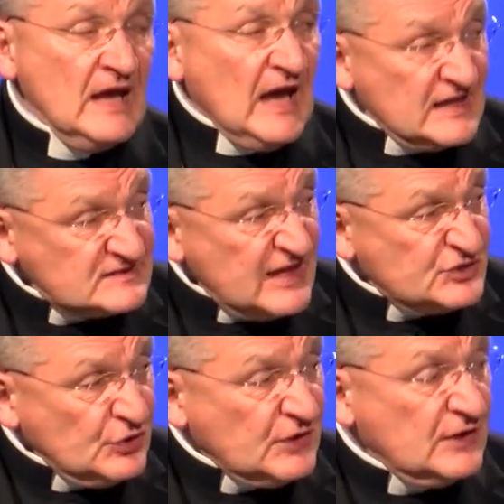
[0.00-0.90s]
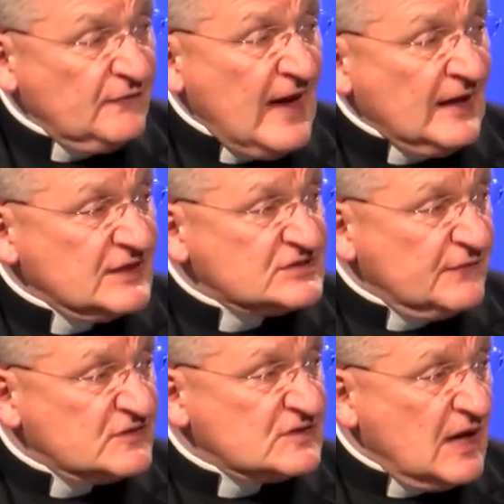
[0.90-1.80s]
As they took advantage
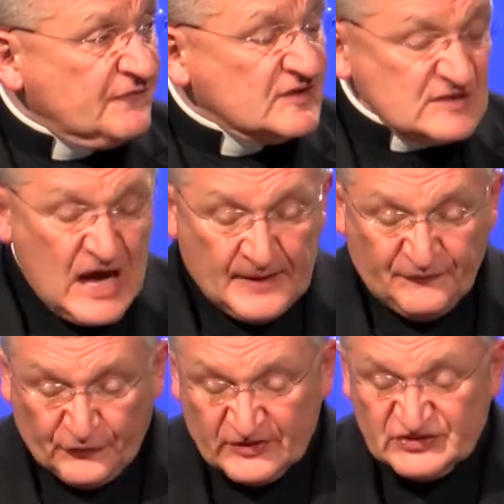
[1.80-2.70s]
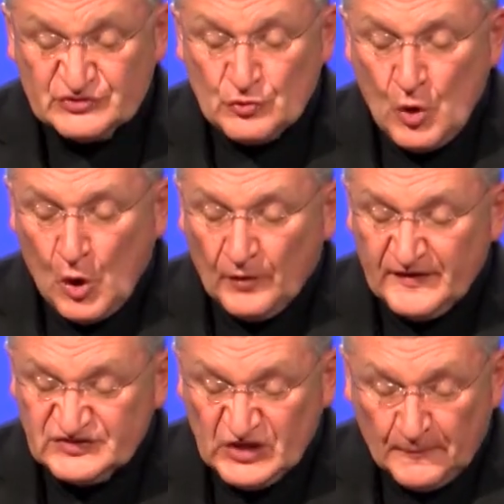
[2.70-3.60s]
of the time for a stroll,
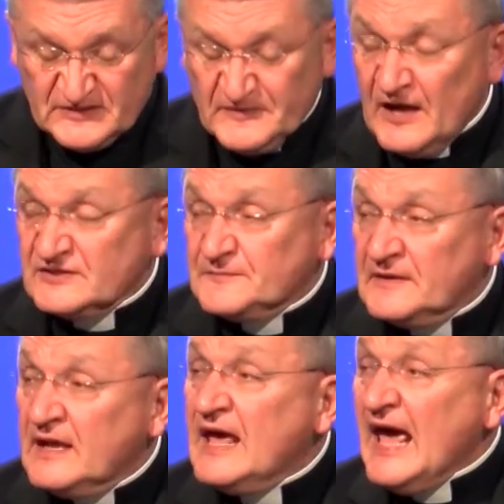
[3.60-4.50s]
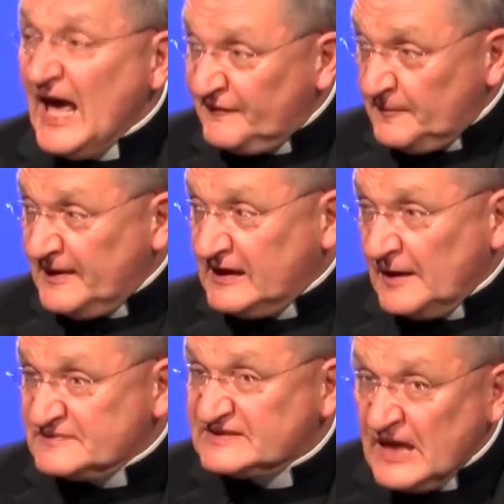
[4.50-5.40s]
the soap salesman, having
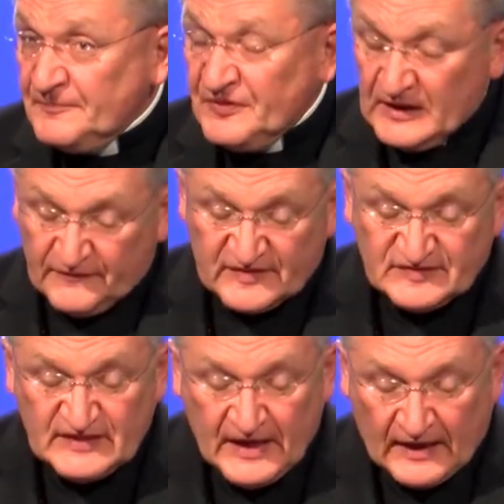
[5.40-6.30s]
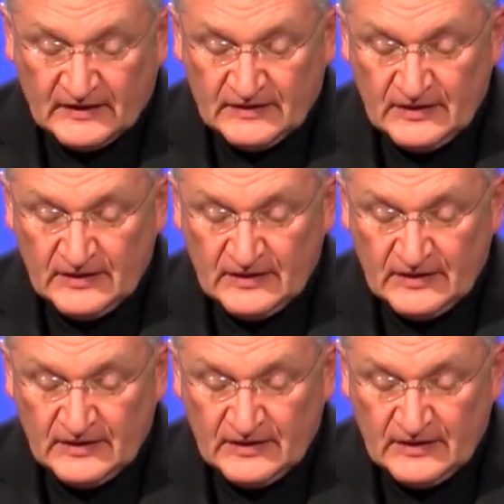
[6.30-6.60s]
become something of a cynic,